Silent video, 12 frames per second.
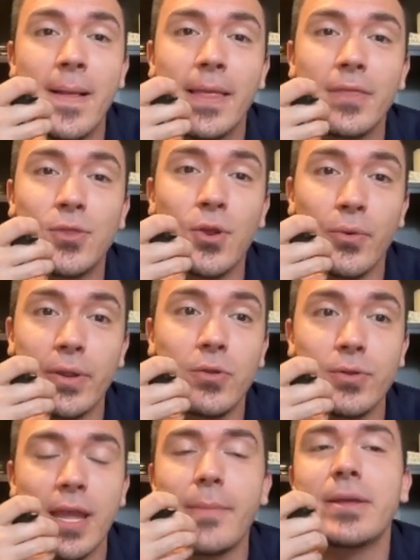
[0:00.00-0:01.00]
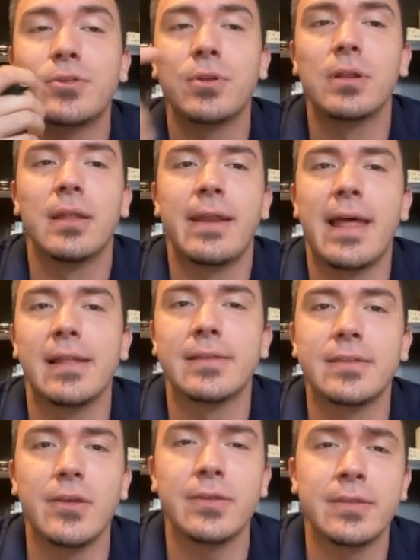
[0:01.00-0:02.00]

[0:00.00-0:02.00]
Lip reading: during your dimensional analysis.